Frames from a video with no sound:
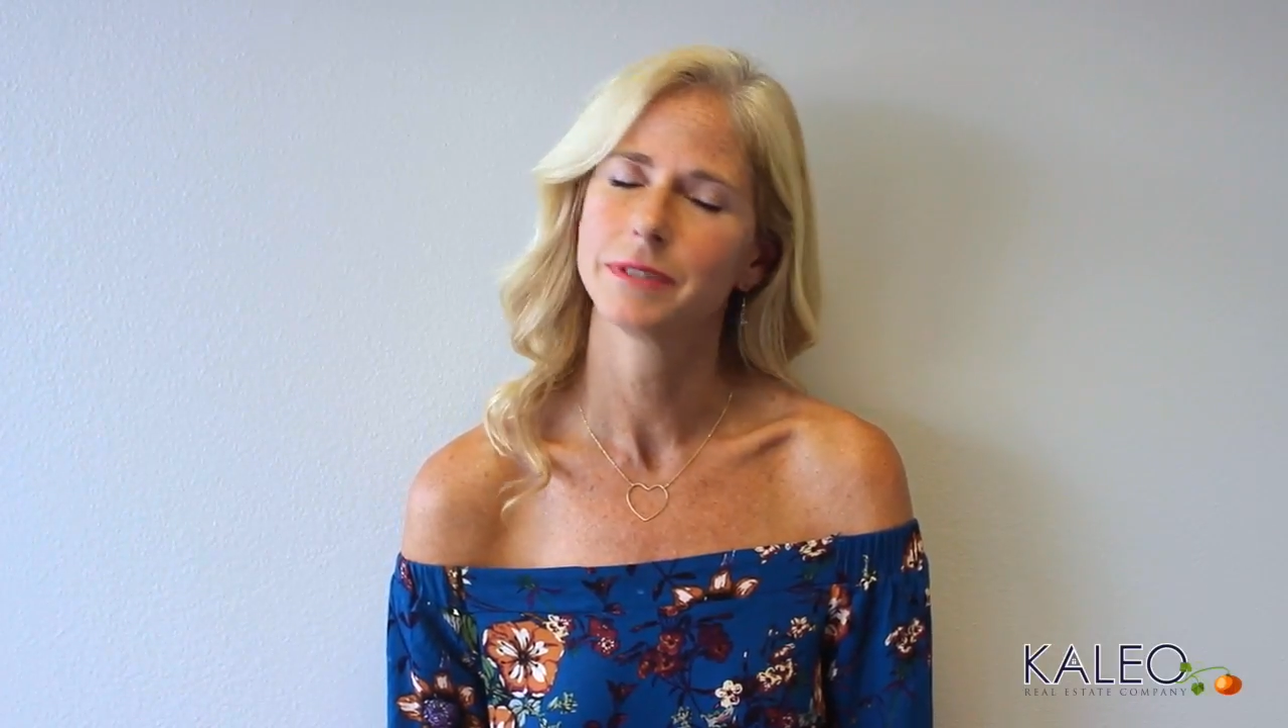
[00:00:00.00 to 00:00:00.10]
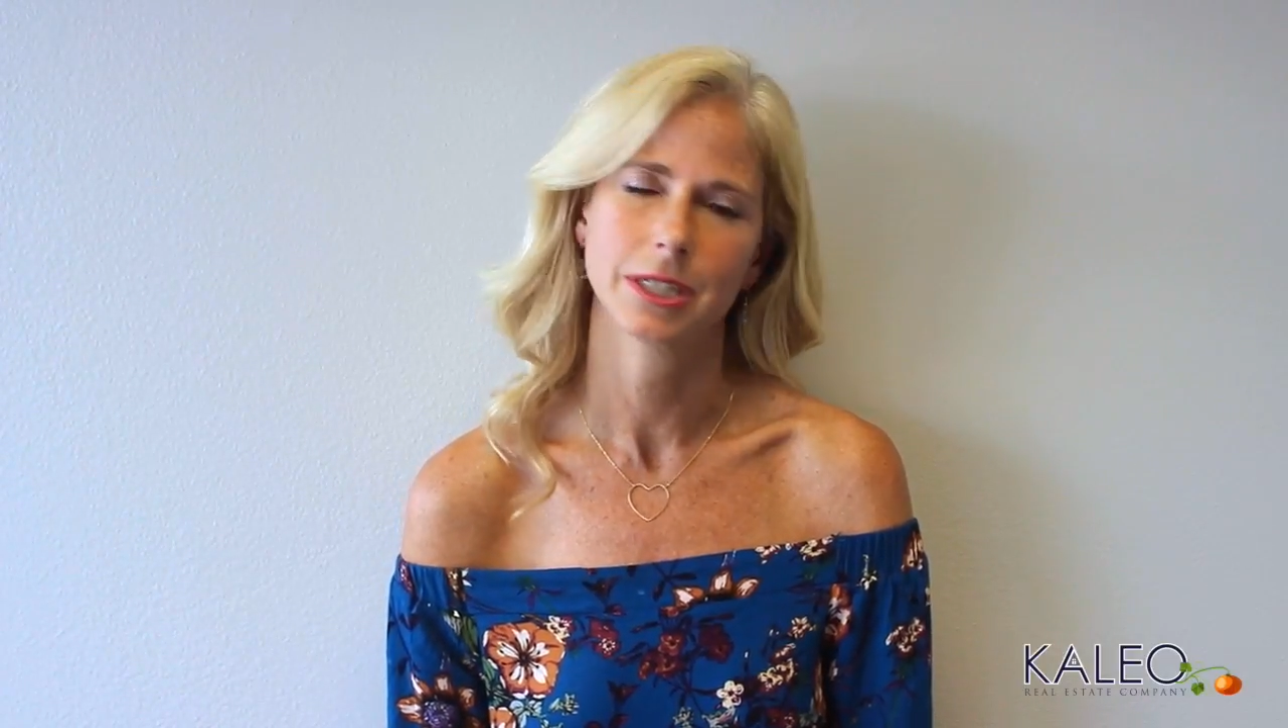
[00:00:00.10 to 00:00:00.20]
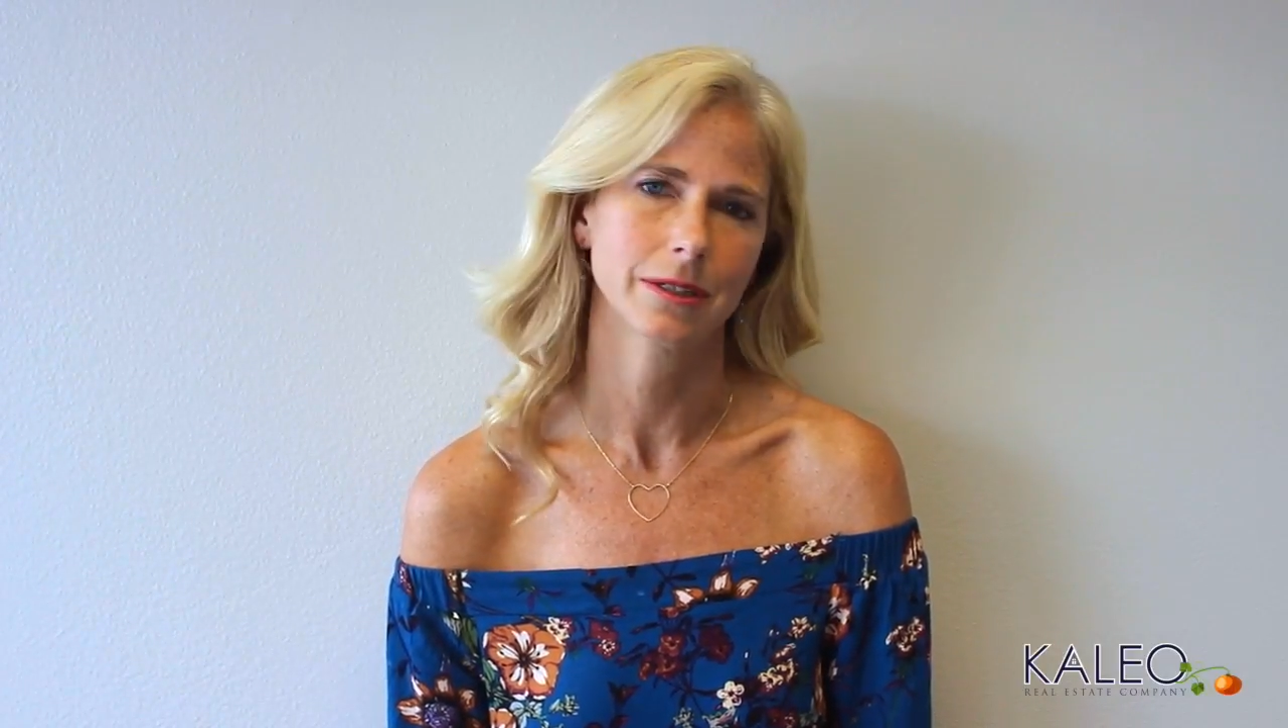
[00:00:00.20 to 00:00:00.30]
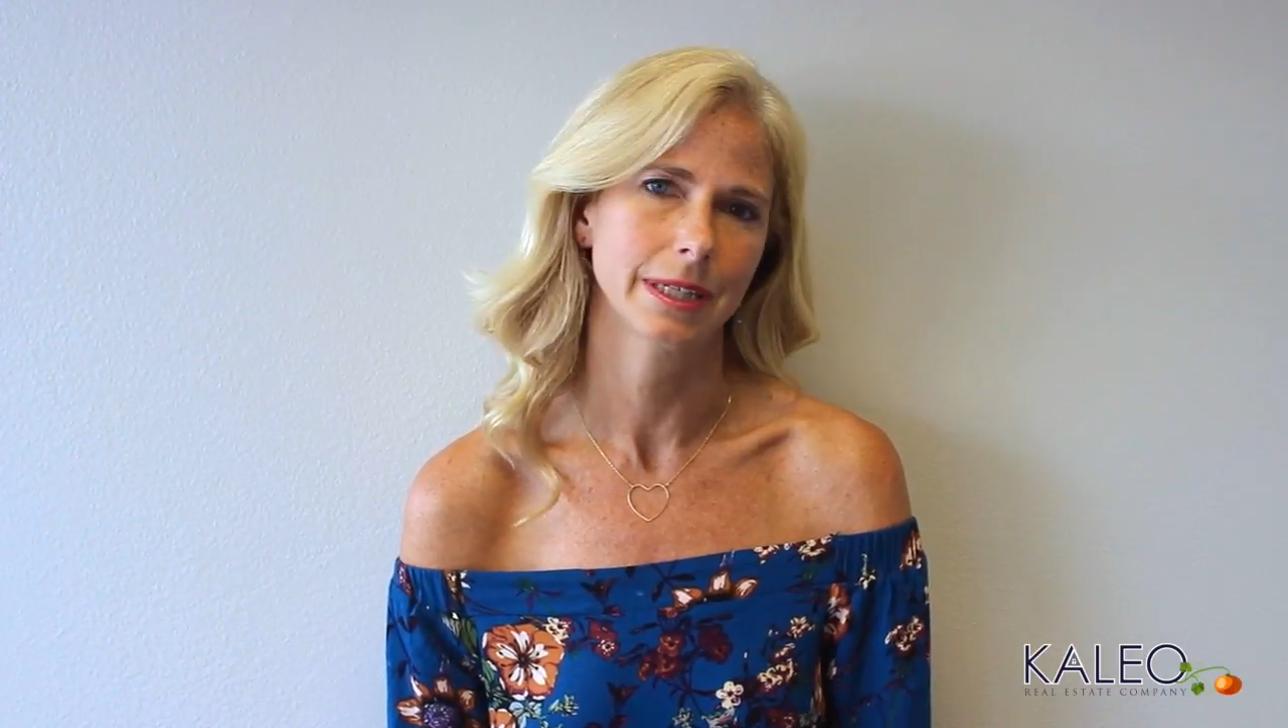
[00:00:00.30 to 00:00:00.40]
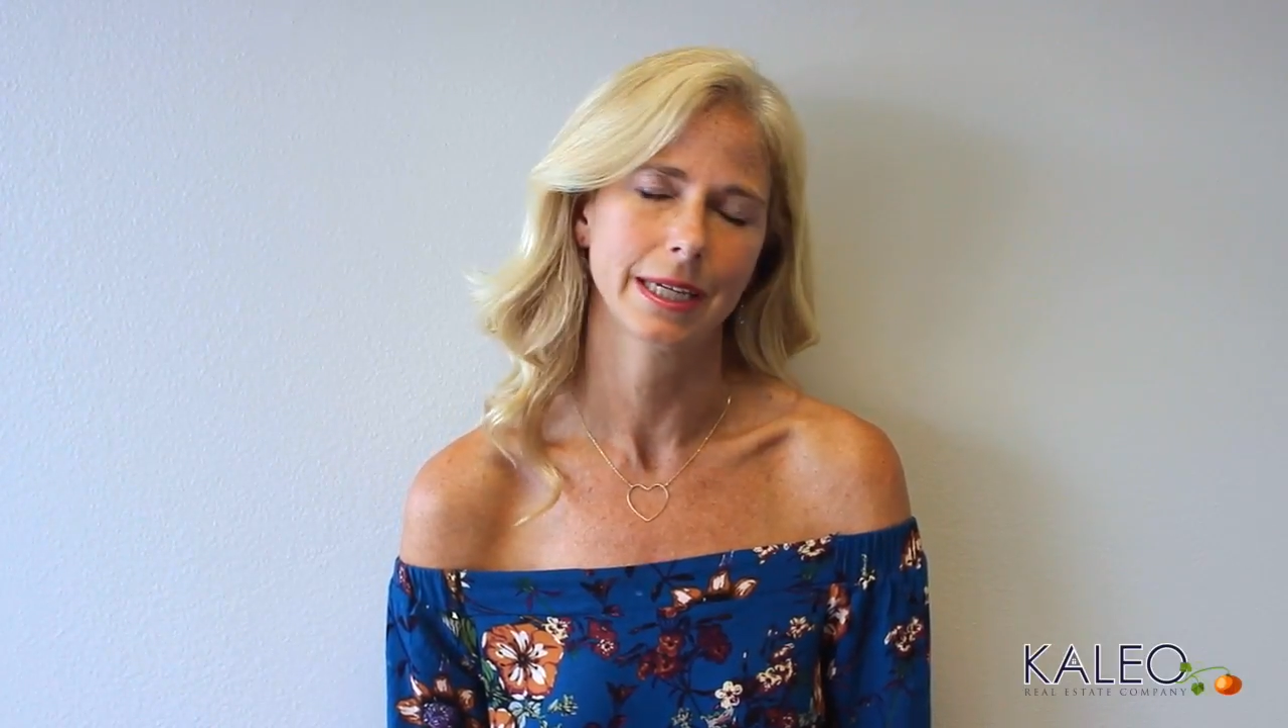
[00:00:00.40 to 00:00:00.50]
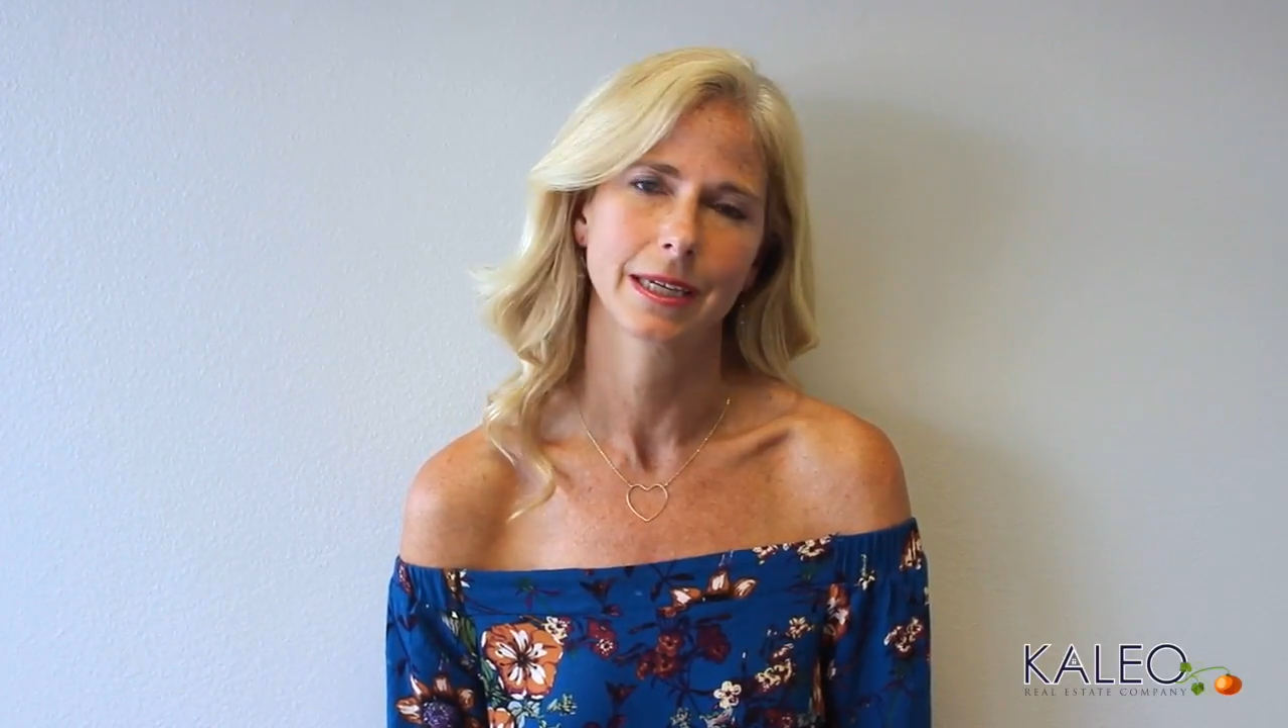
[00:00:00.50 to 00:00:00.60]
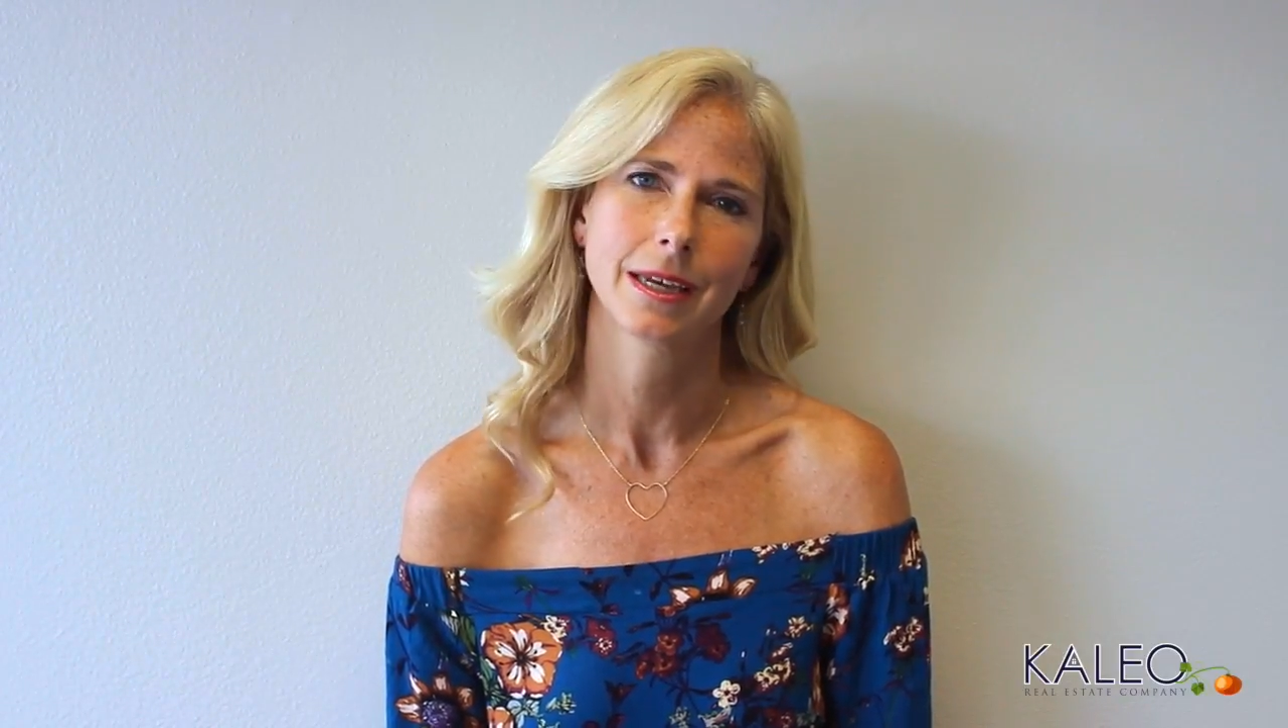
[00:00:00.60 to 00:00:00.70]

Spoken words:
dearly.